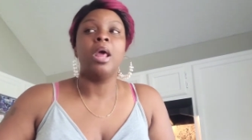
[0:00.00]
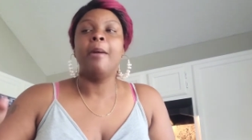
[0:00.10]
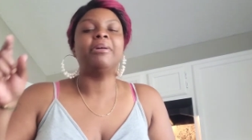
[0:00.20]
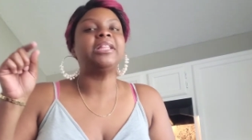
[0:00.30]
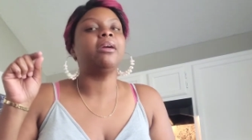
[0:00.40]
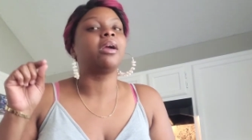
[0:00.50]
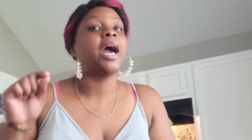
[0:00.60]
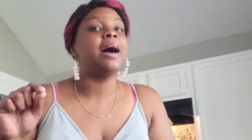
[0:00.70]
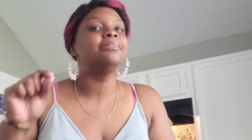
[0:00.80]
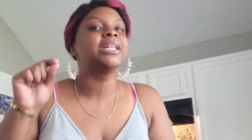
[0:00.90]
But there
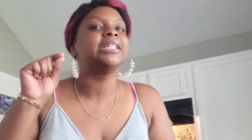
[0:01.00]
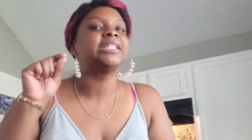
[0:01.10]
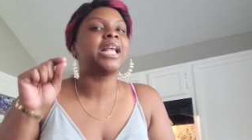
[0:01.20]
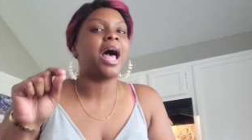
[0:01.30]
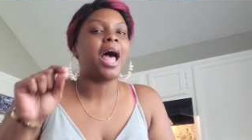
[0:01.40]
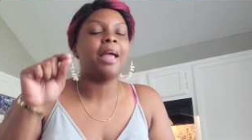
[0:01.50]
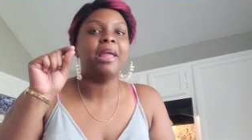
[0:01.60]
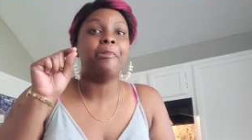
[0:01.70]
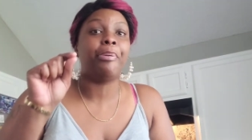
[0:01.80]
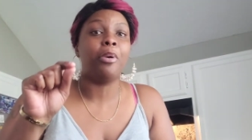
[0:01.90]
comes a time
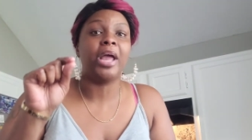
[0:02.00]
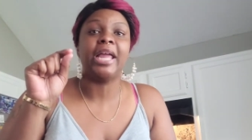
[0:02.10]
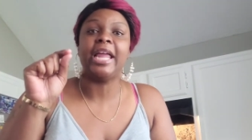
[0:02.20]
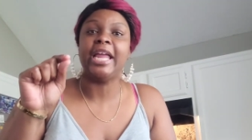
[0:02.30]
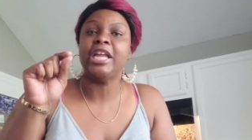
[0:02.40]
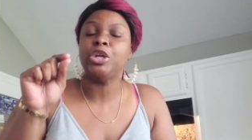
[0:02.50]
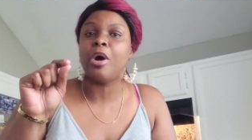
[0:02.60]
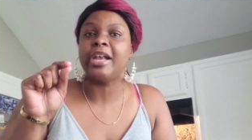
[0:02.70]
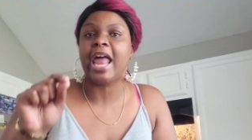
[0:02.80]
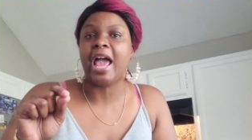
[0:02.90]
and point in
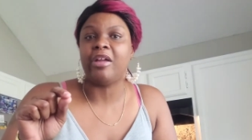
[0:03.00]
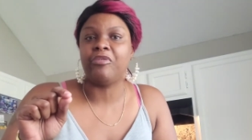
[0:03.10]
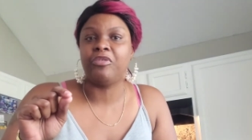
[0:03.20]
your life